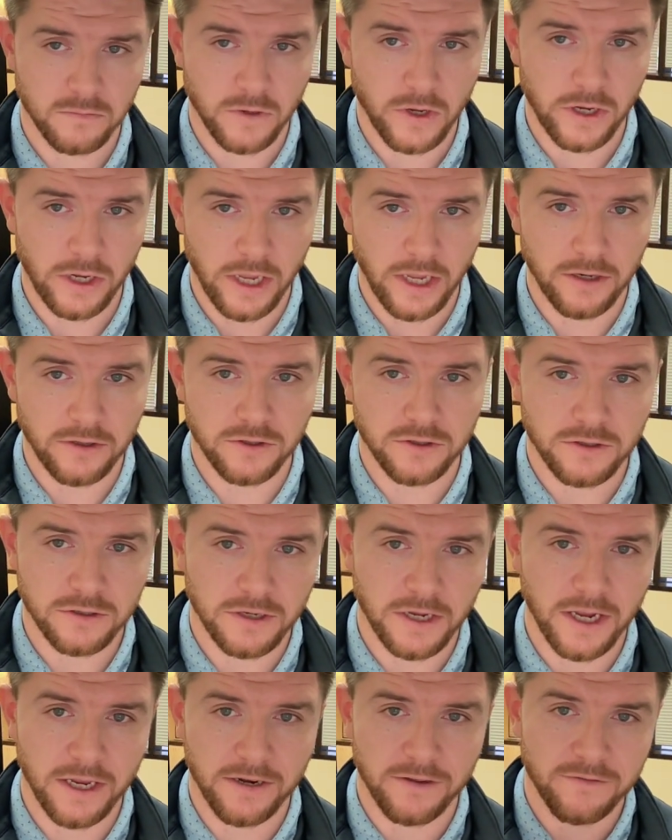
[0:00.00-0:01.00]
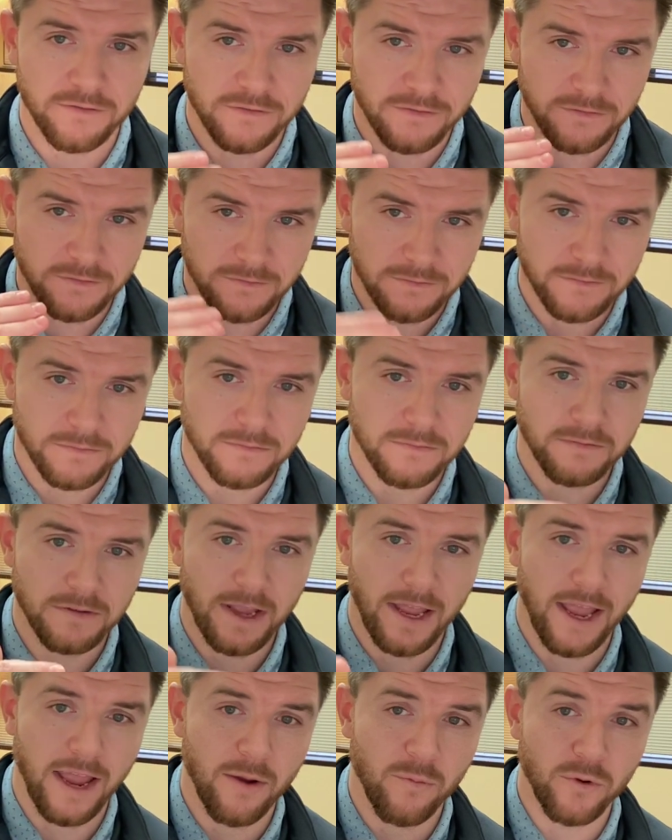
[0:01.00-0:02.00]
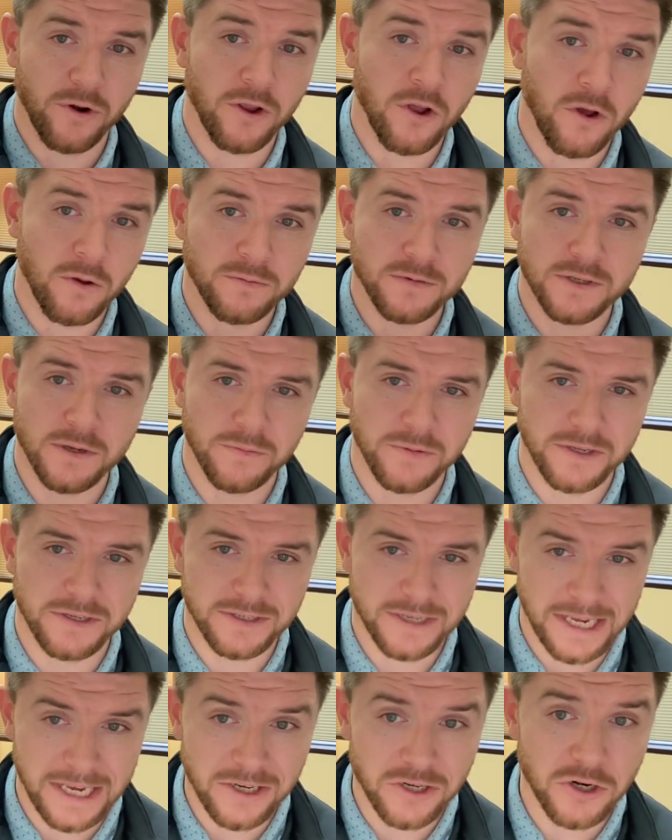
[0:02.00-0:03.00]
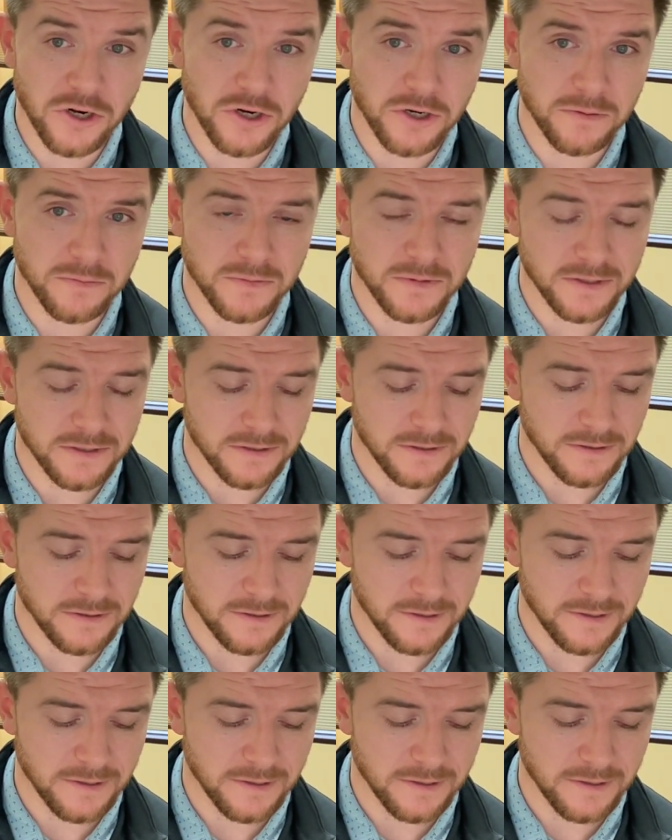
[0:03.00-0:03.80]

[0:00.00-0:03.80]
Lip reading: again just kind of hammering home some of these key terms.